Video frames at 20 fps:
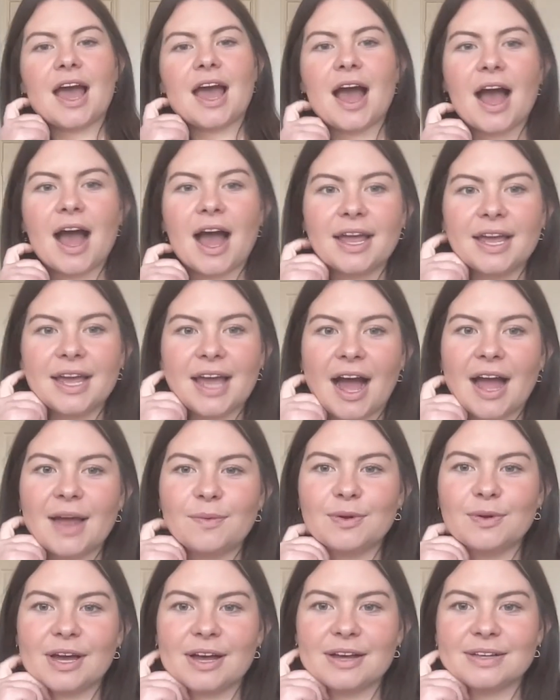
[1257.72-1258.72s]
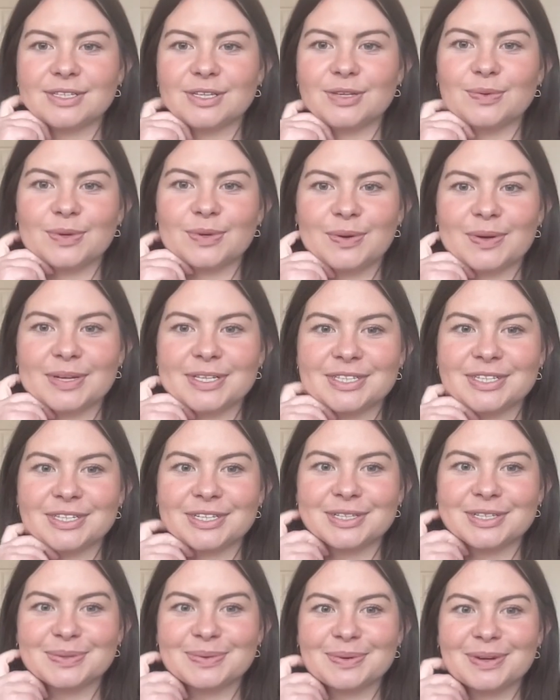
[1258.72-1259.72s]
I want to ask you a question
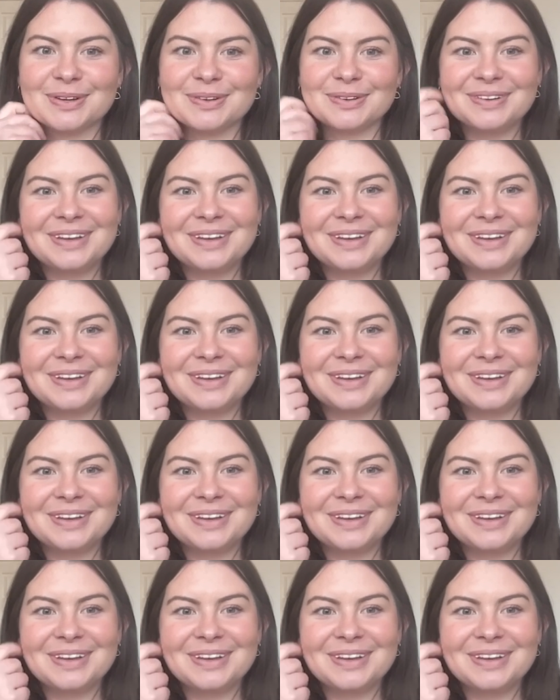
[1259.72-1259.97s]
as well.